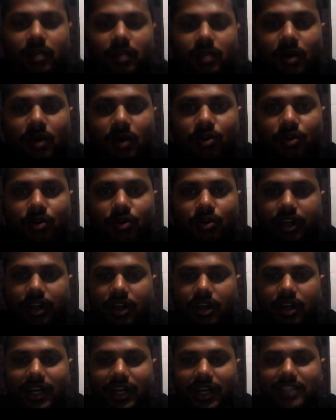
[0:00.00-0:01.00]
about
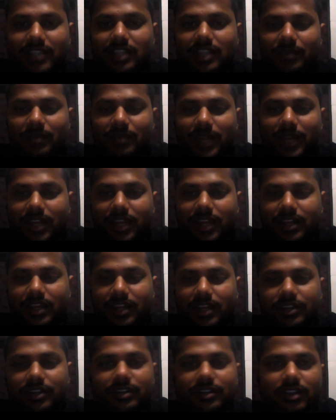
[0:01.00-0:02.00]
the REST API,
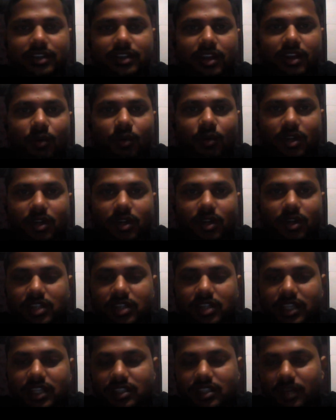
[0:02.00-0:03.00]
right? What is the
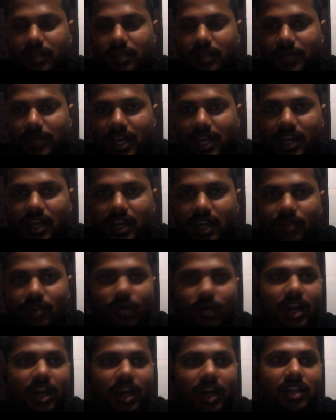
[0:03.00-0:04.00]
REST API?
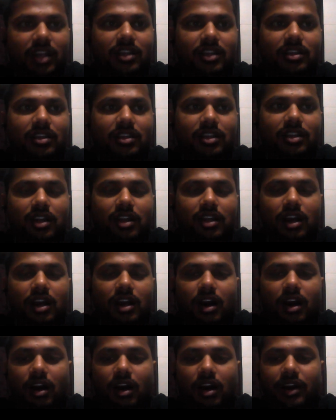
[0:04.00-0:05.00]
Why
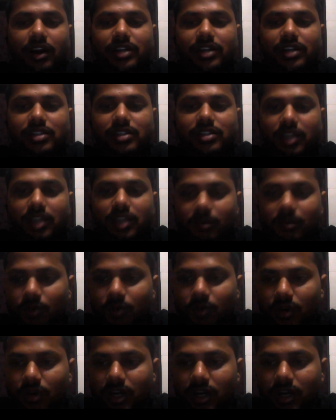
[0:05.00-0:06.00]
it's
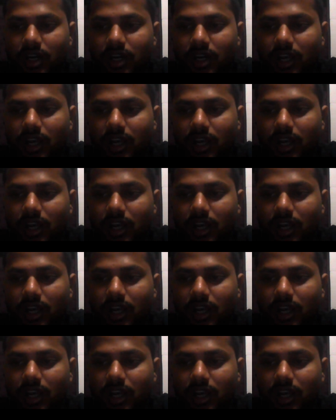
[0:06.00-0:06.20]
important,